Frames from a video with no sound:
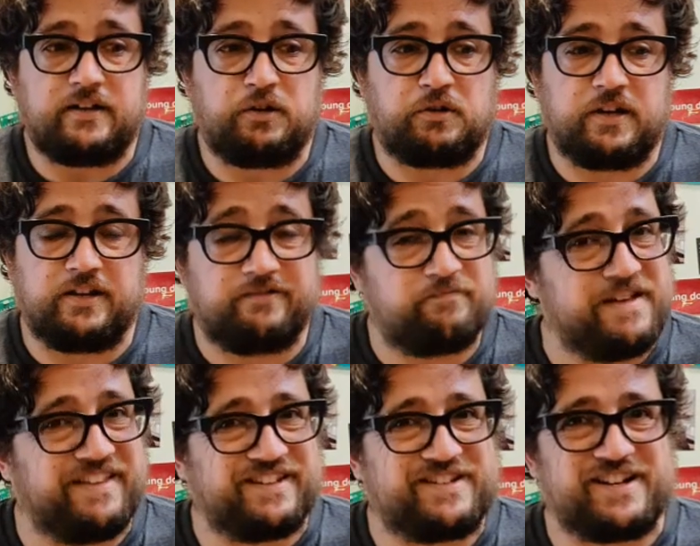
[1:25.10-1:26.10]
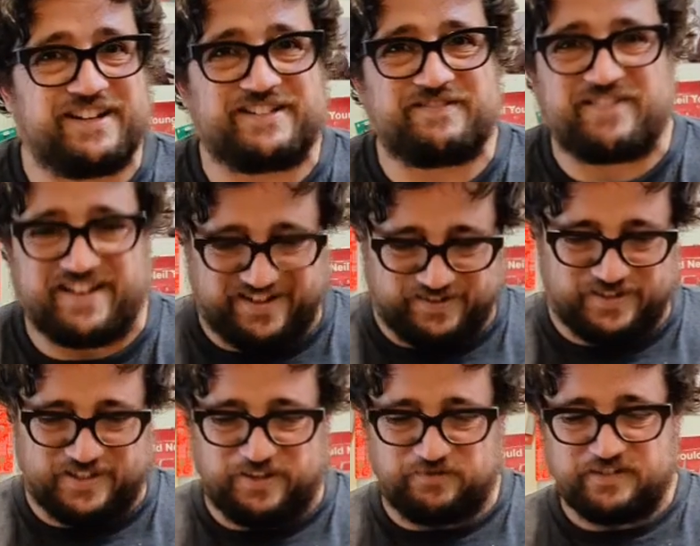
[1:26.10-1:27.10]
You can be the judge of that
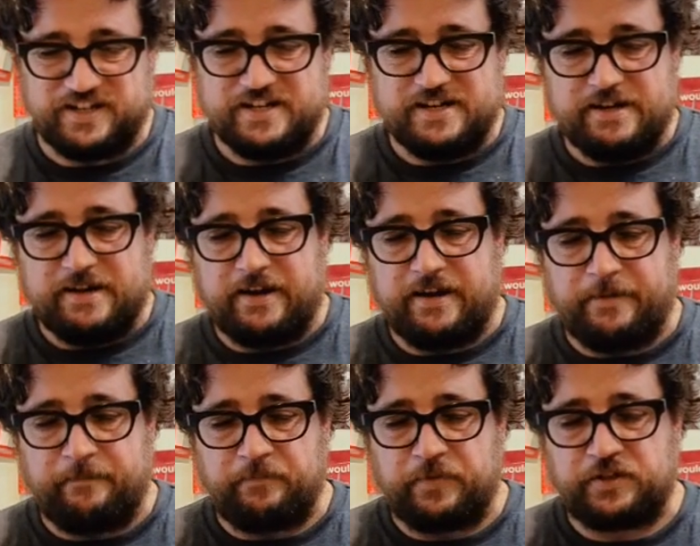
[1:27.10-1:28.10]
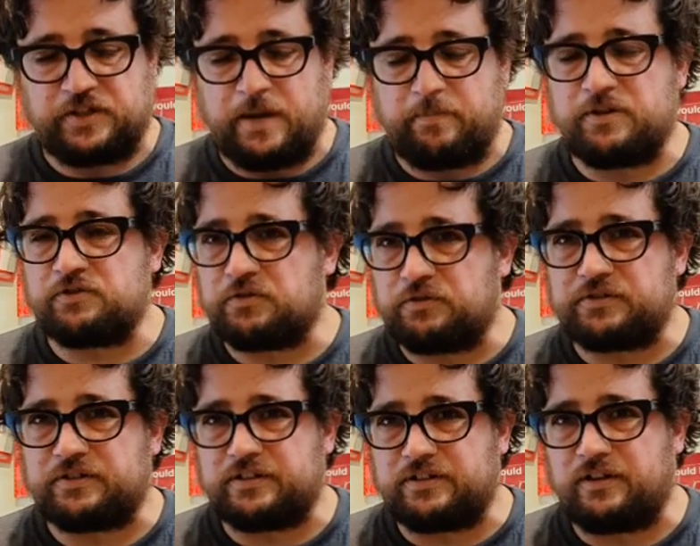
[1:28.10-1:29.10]
yourself. The shape controls
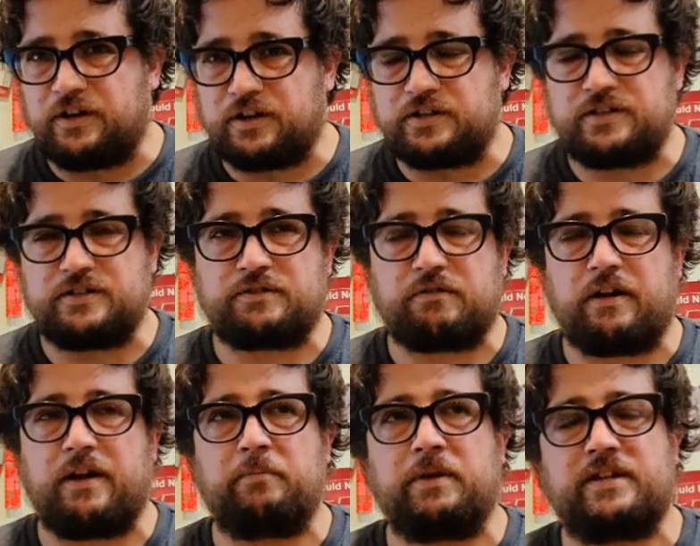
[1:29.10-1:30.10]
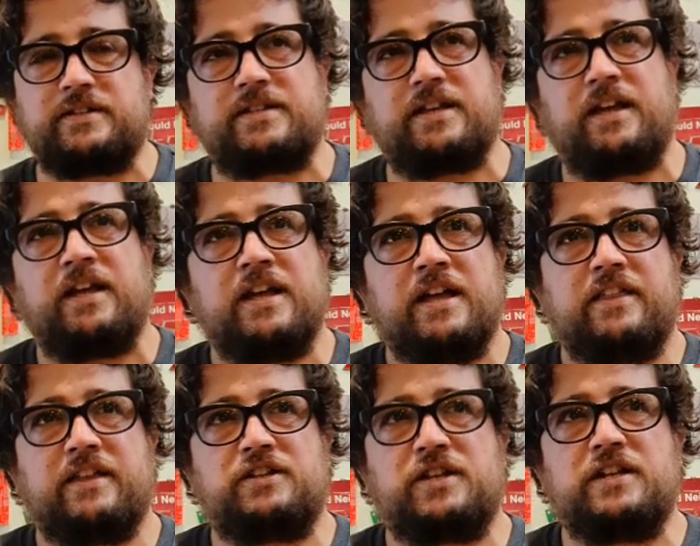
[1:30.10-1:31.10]
are a little hard to describe because they
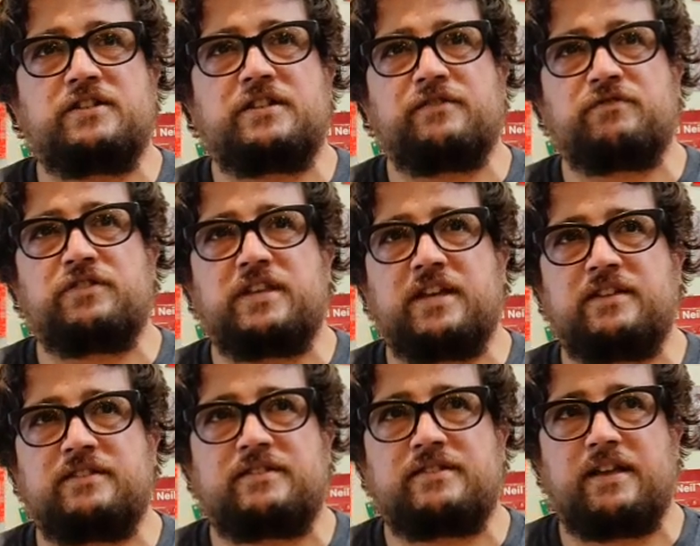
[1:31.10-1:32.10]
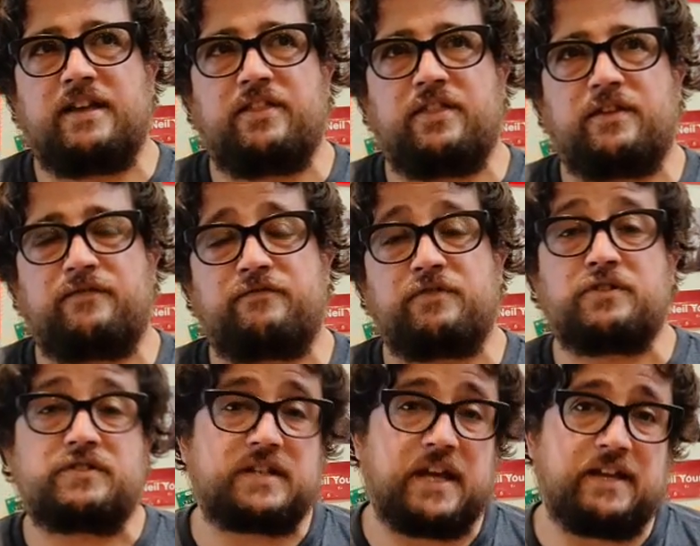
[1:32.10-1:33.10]
change different things in the
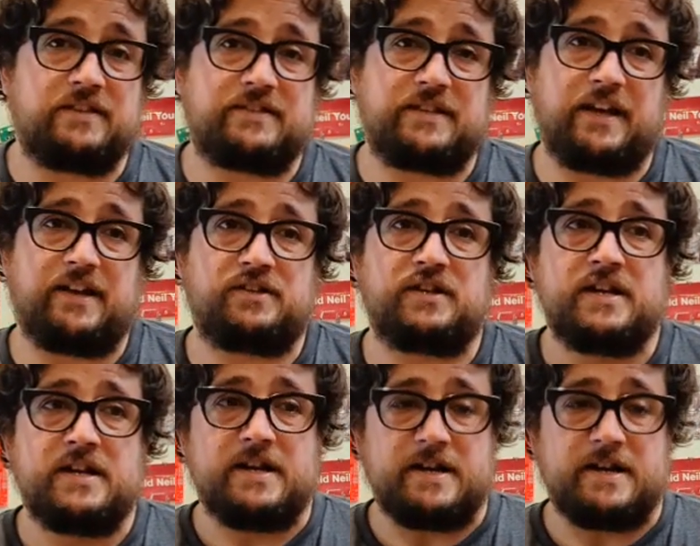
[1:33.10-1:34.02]
first gain stage.